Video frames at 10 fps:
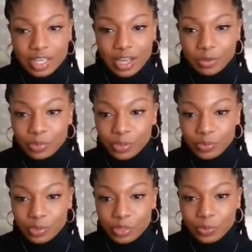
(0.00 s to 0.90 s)
help
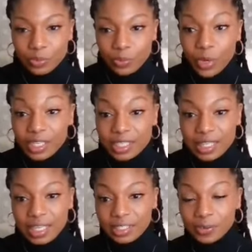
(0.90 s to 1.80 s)
you to where he's
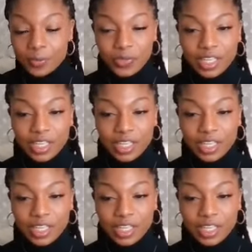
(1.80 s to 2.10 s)
taking you.